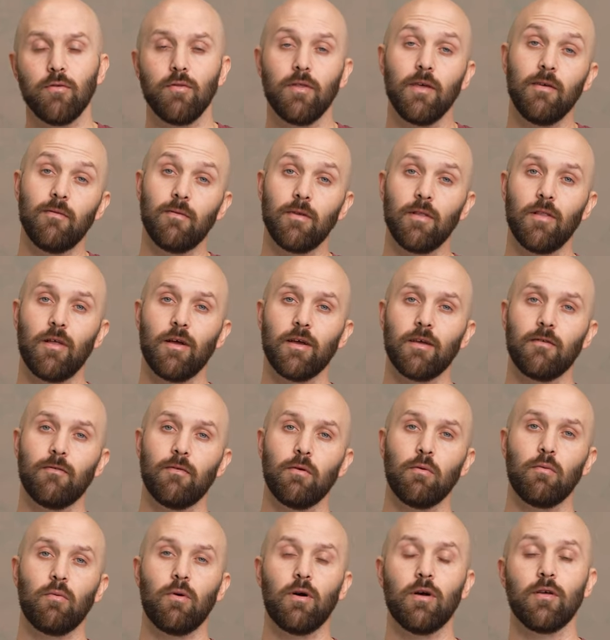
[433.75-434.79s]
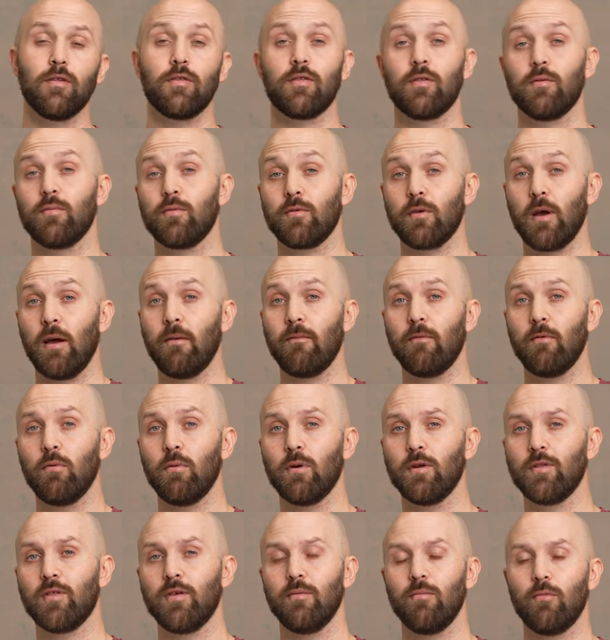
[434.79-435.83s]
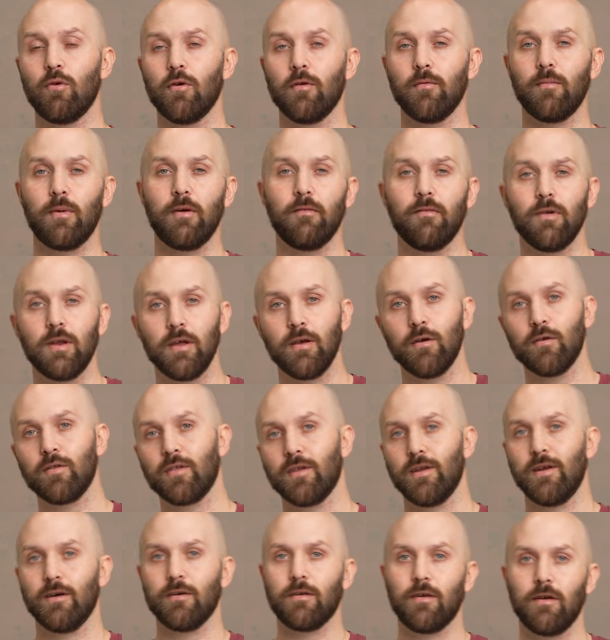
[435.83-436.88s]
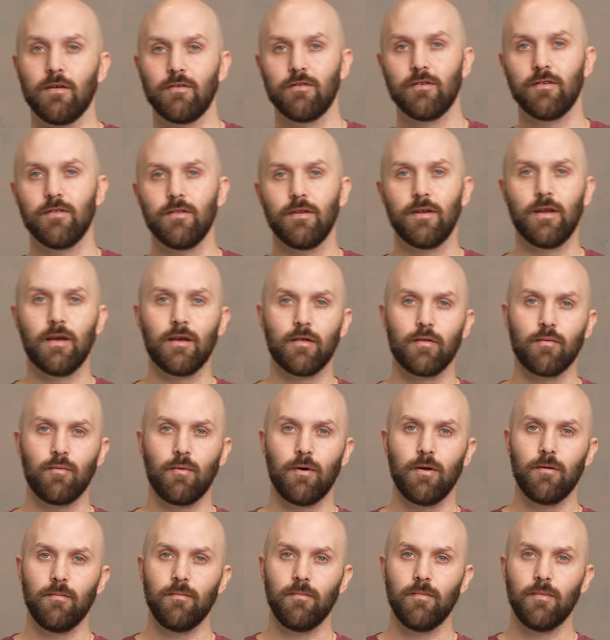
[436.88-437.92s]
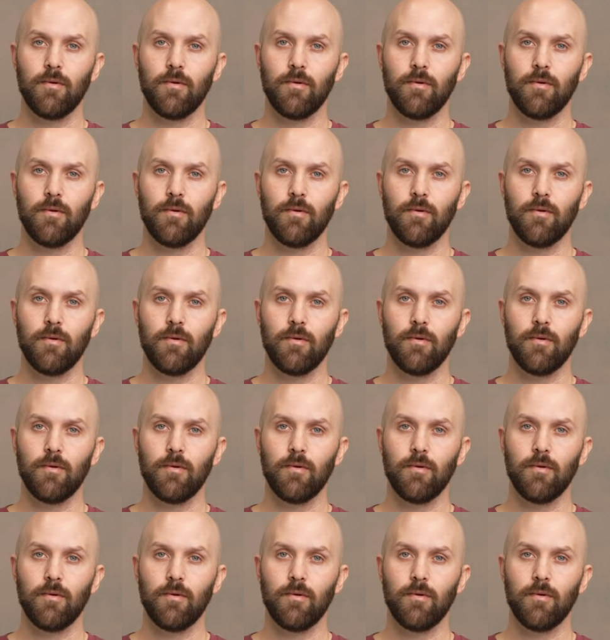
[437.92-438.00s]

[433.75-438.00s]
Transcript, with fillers: Leave a like if it was, subscribe if you want to see more of my videos, and I'll catch you in the next one.